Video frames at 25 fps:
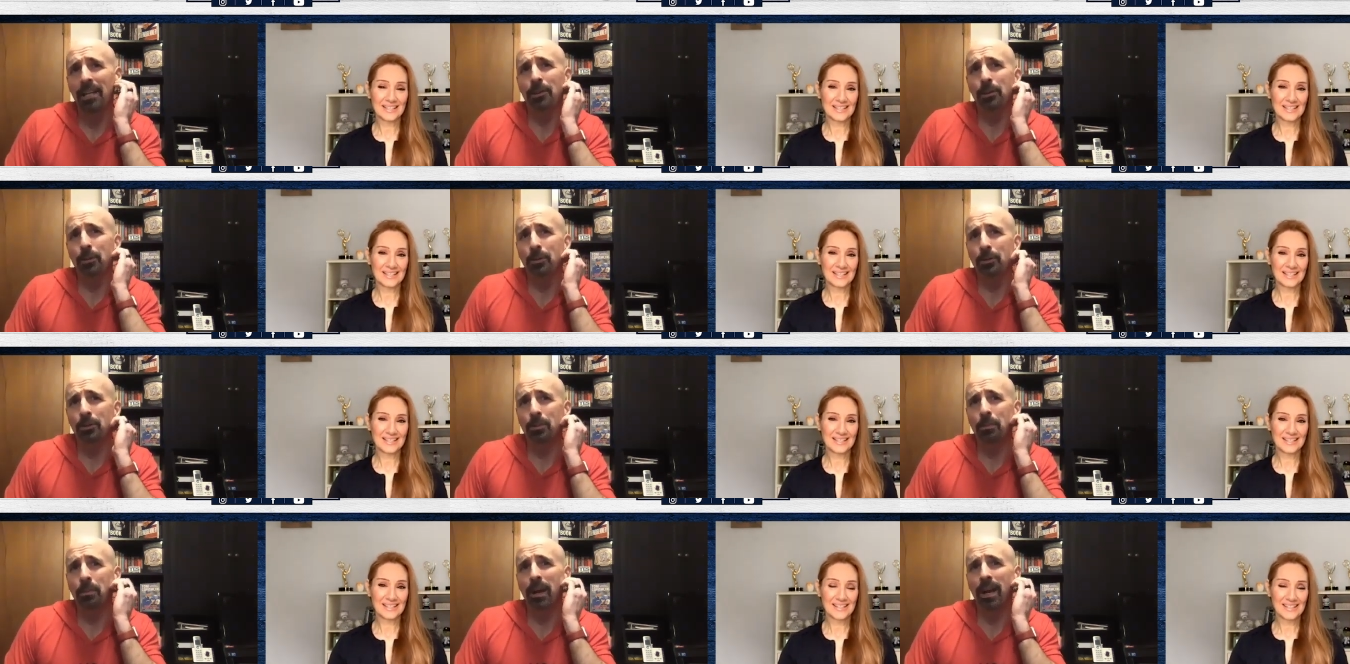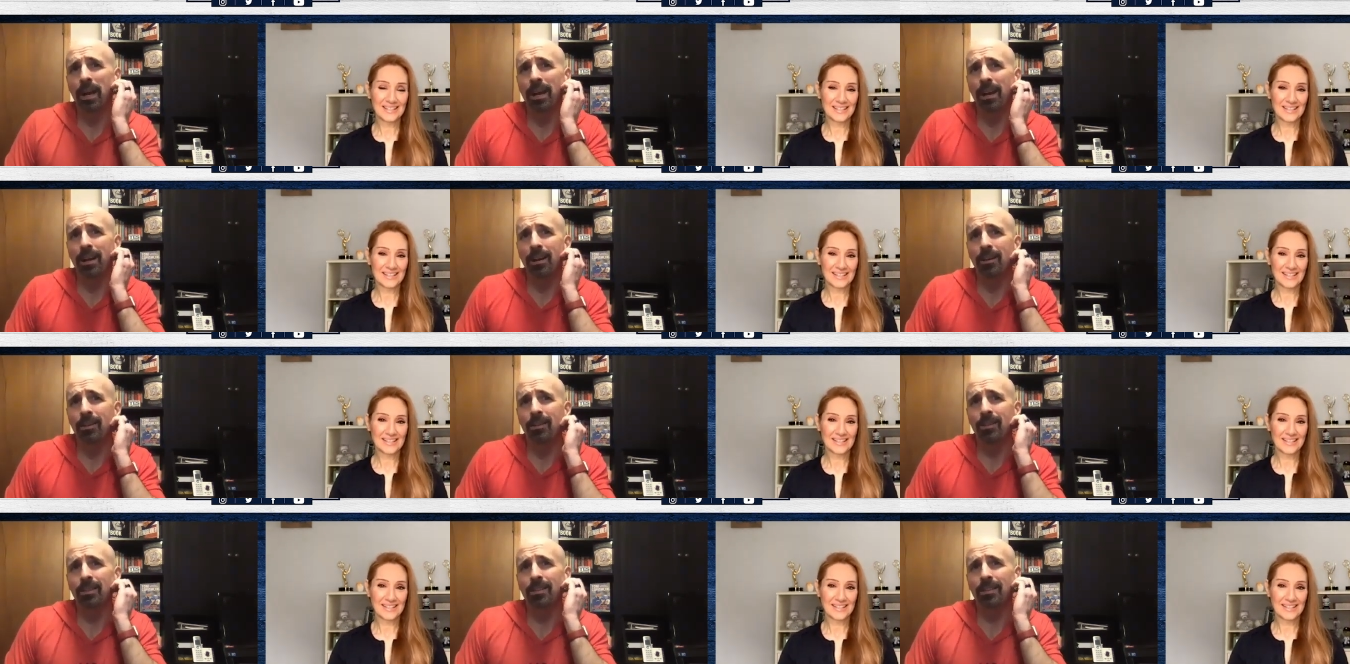Speaker 1: News
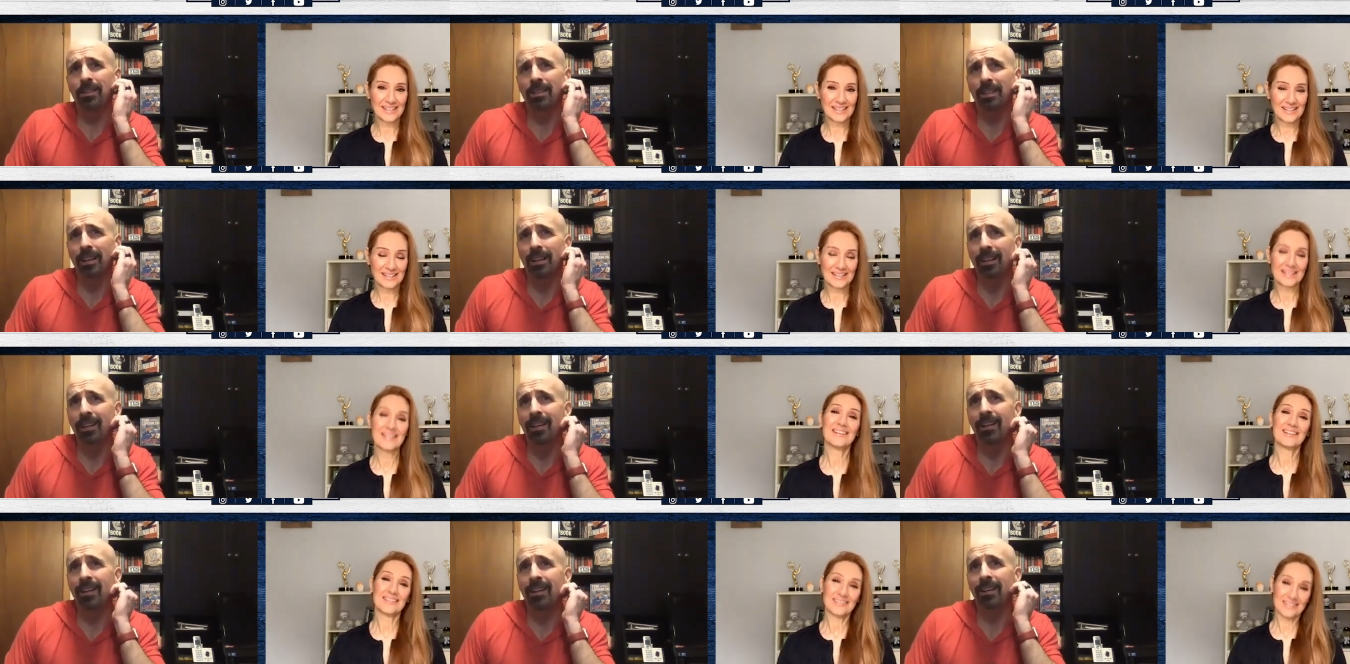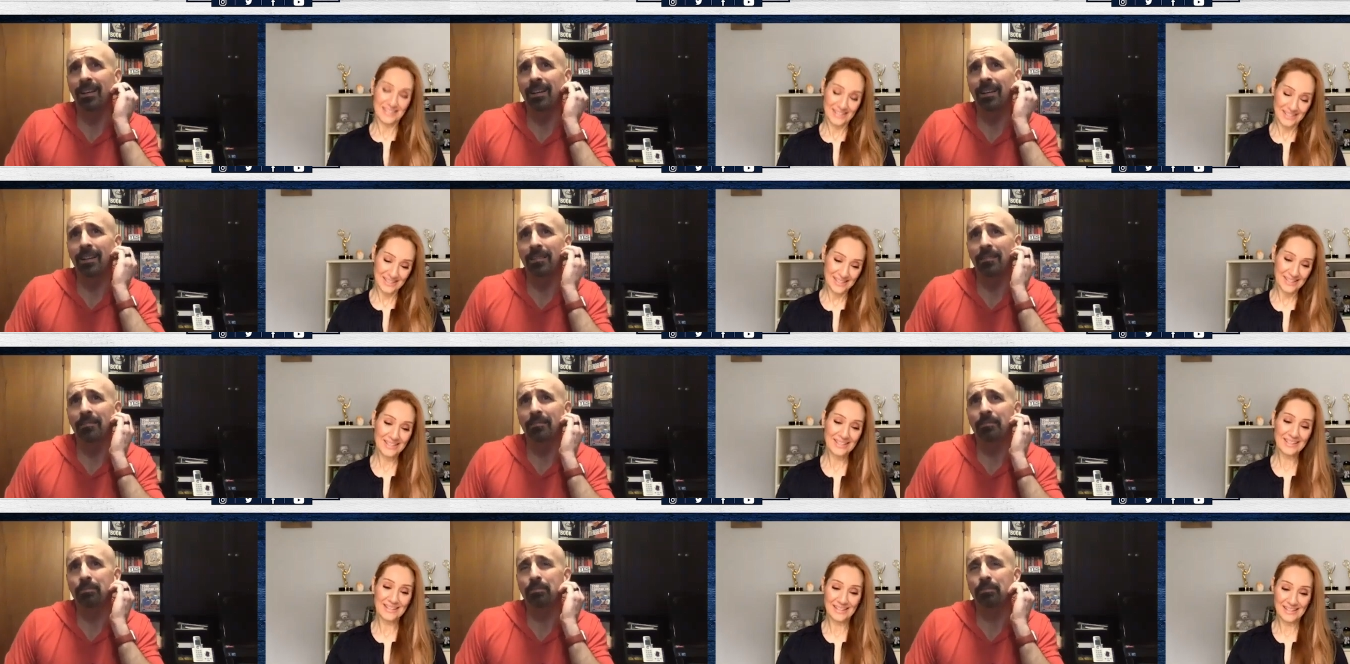Bears,
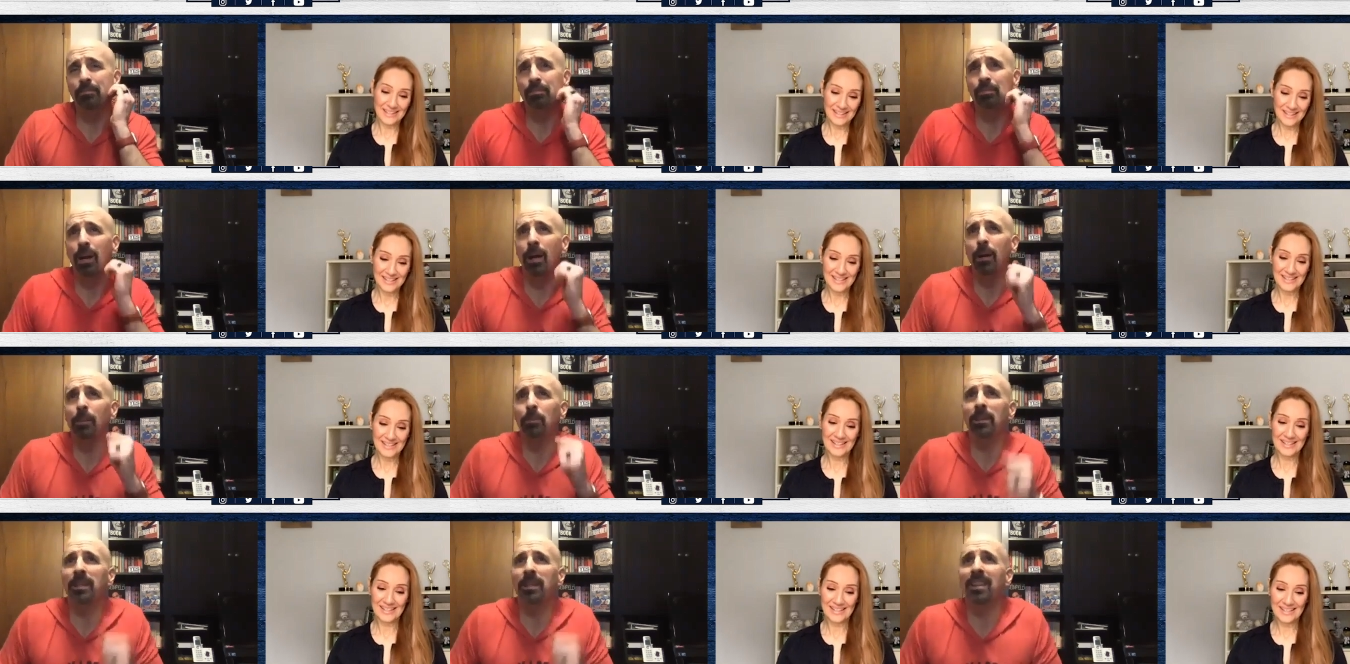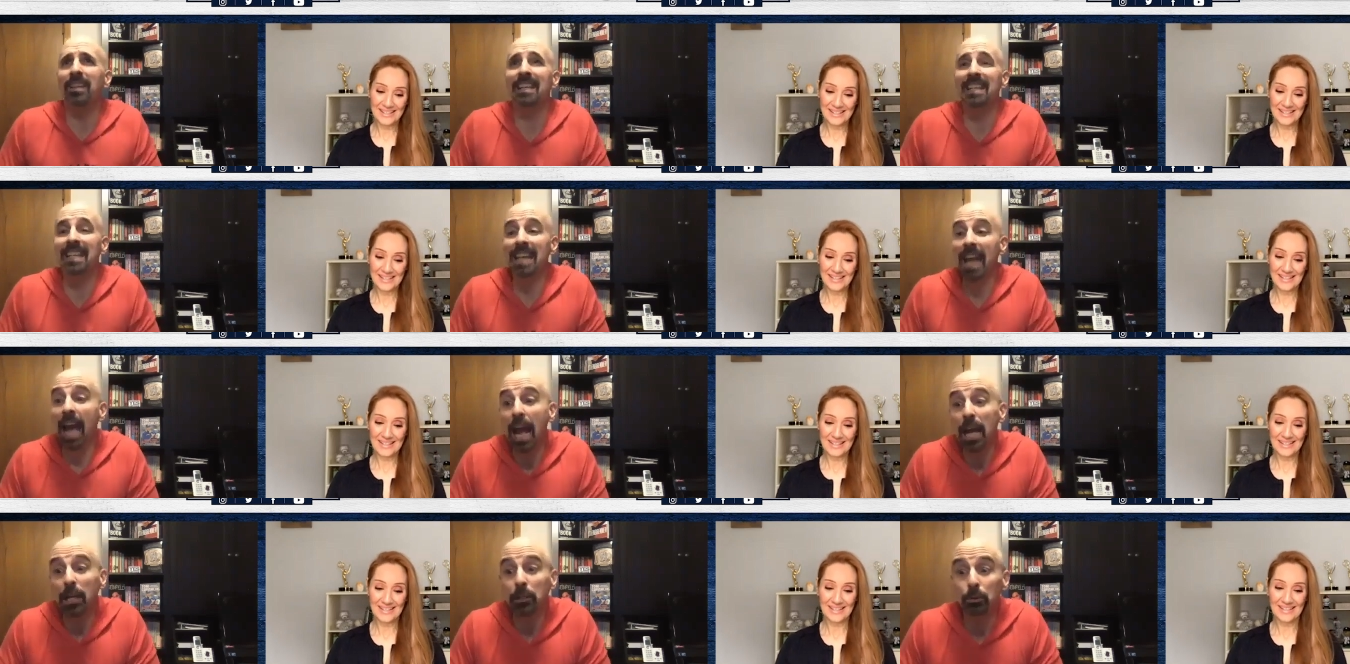probably The
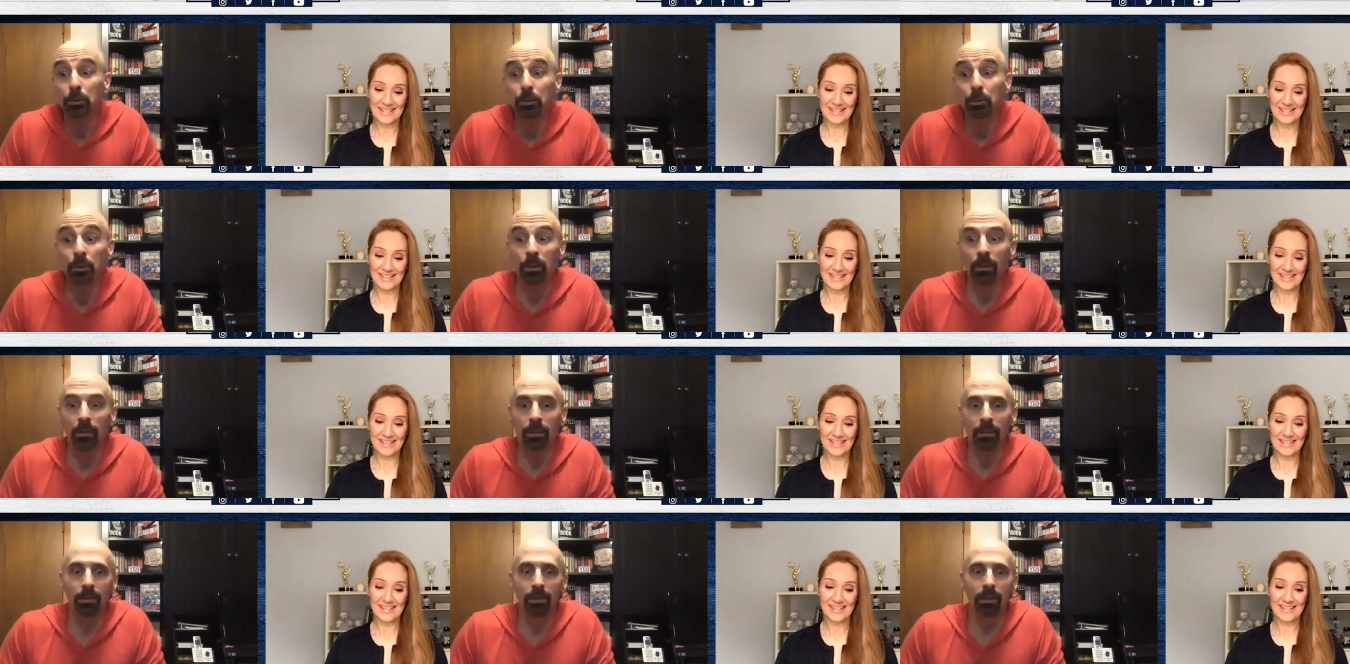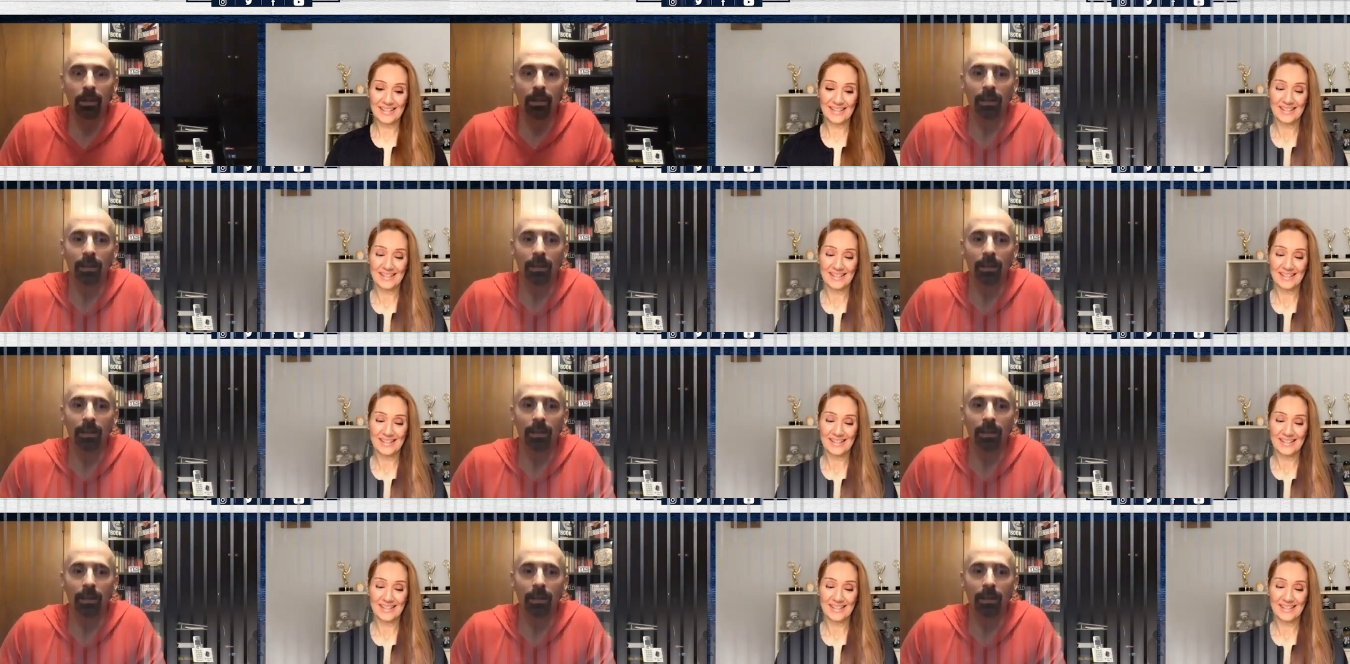Natural,